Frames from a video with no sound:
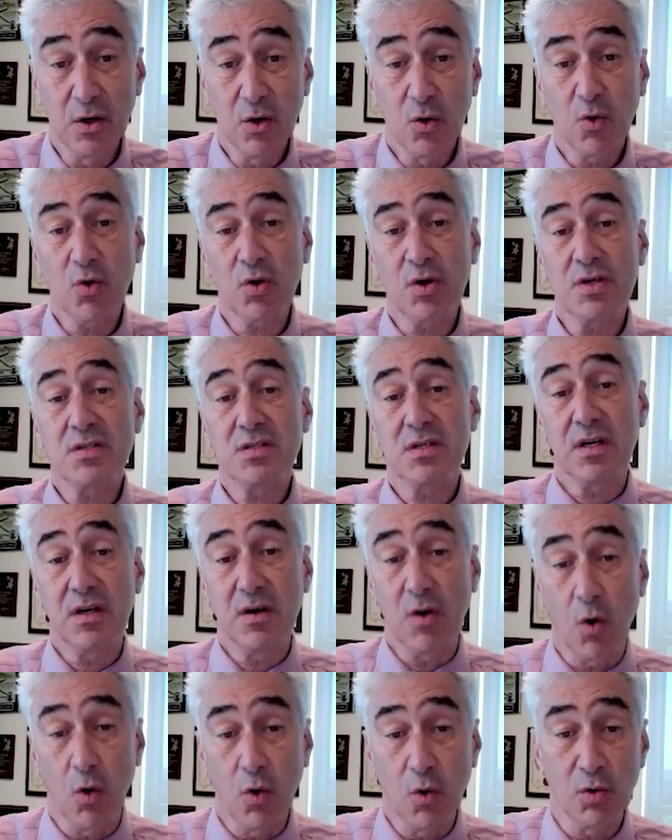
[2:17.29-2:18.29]
or is it an
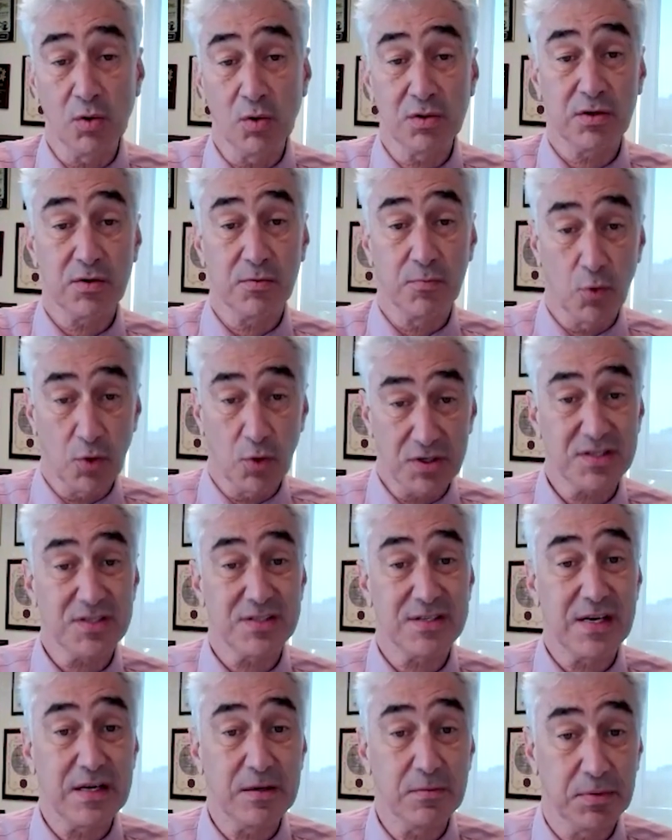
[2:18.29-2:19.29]
older, more
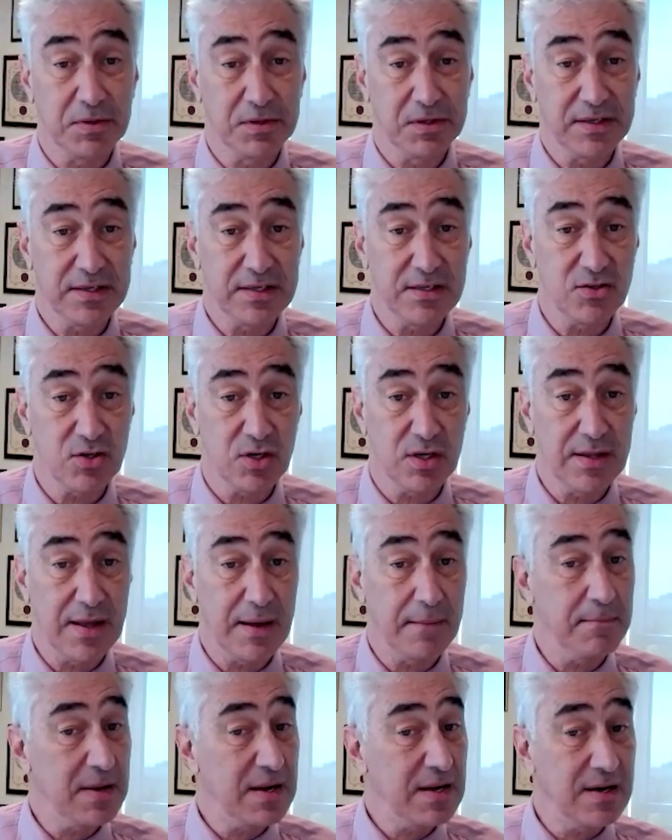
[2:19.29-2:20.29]
stable lesion
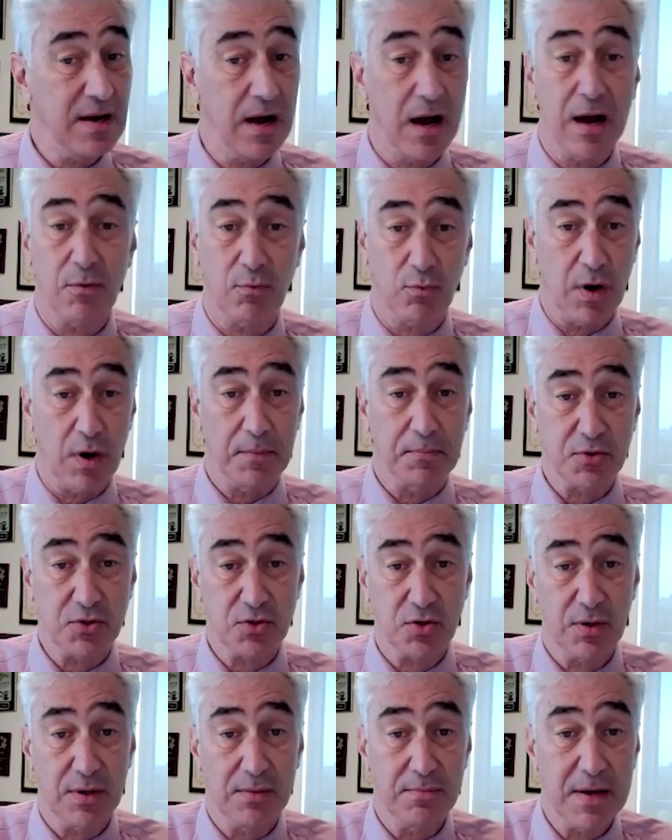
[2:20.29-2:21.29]
that may not
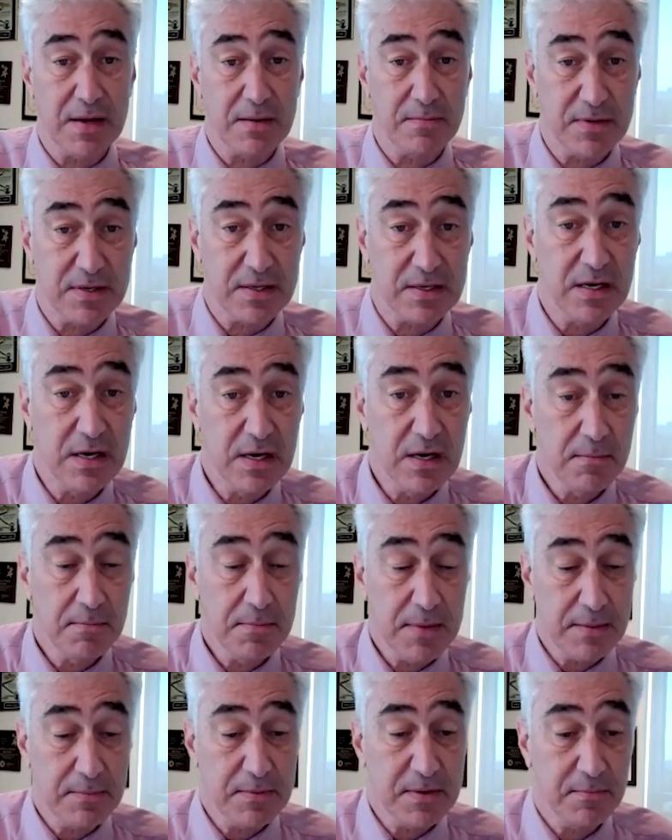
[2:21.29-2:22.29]
rupture and may be
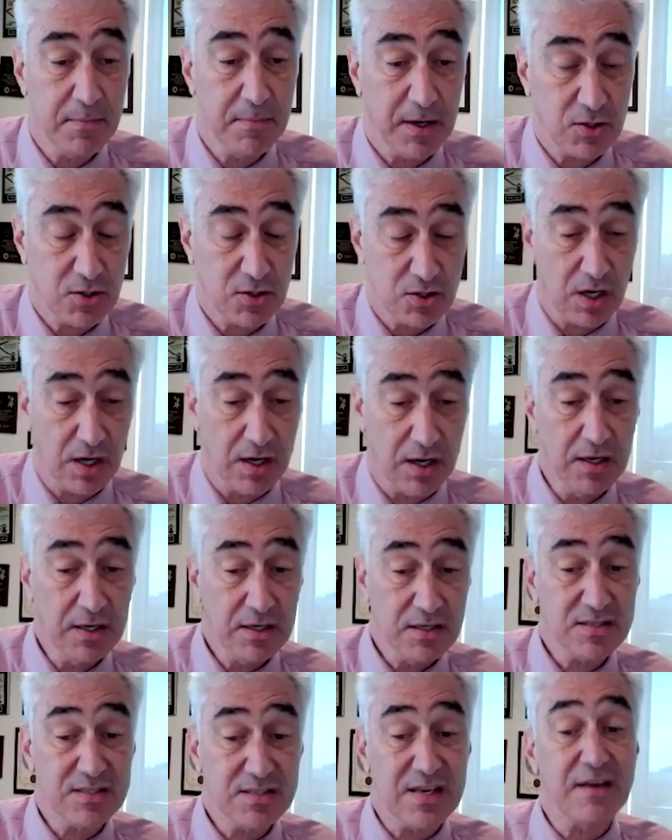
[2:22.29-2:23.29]
much
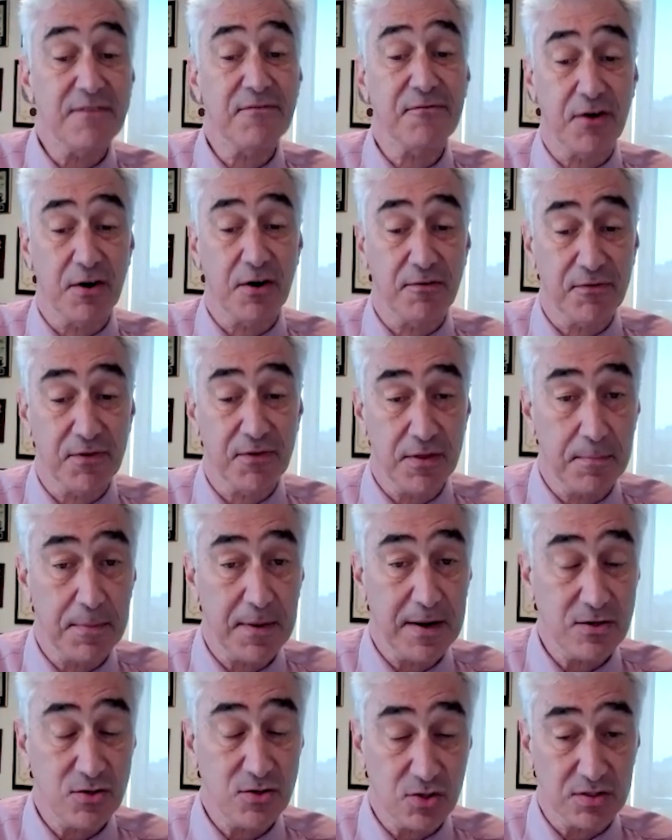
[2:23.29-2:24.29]
safer for the
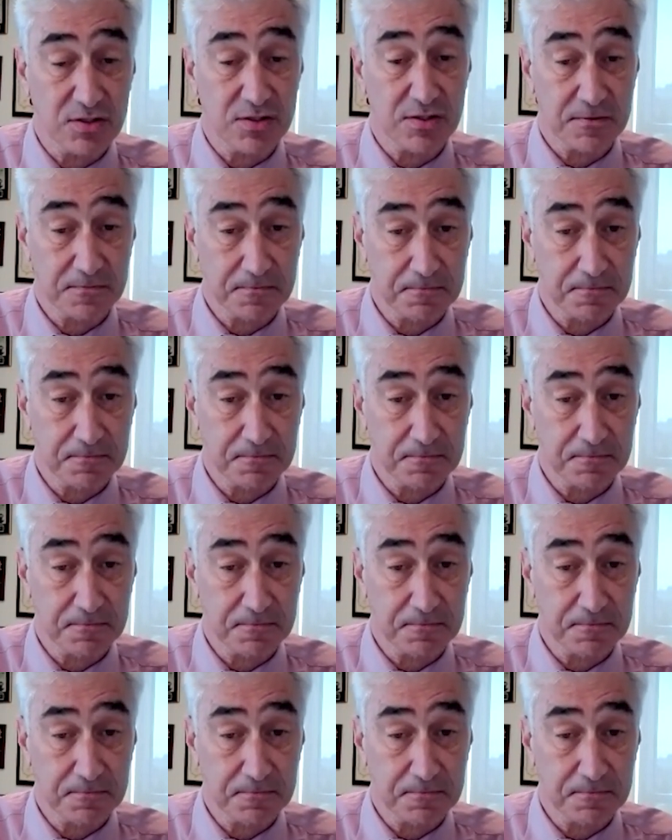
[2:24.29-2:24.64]
patient?